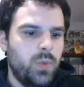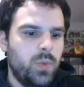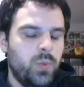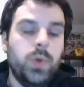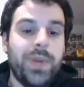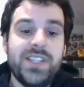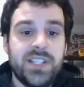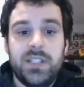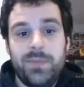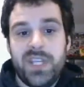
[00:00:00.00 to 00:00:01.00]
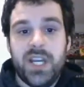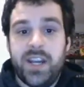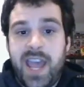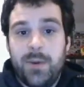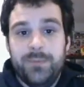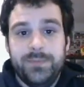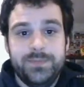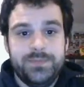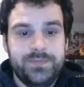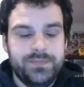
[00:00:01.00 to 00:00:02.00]
will basically be cut out
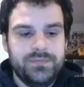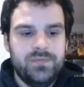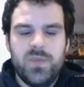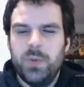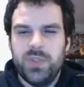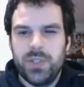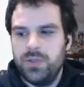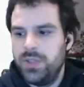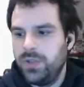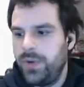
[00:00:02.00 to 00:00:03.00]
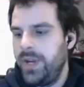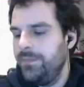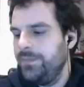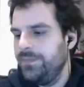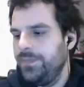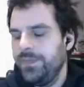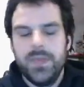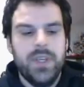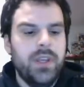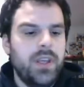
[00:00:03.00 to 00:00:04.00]
to a certain degree.
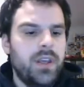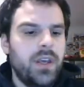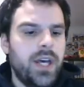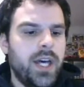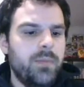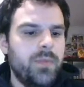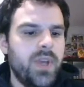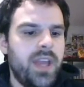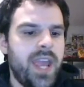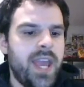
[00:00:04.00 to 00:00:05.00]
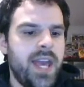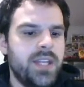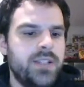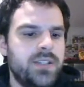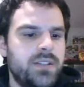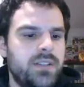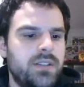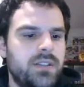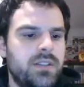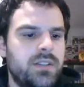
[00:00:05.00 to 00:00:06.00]
And
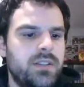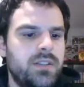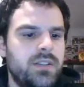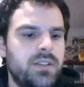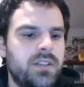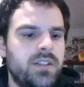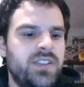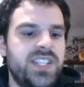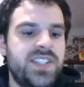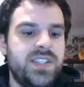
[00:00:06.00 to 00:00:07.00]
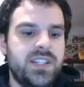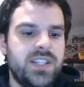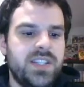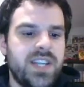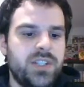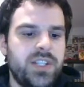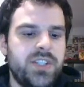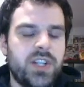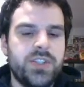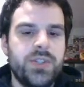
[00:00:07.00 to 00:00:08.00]
this essentially is
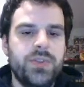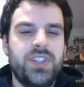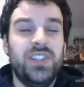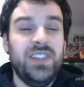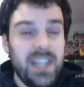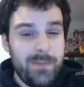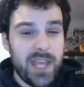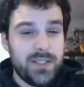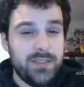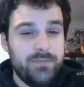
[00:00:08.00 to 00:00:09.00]
also the limit